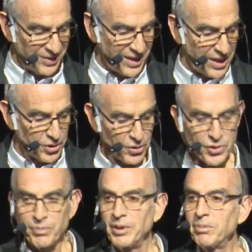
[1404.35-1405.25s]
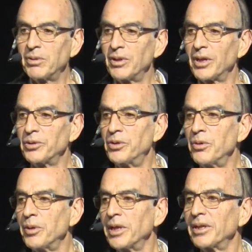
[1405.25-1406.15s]
as those people are
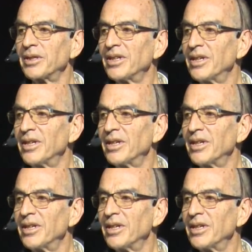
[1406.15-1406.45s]
doing,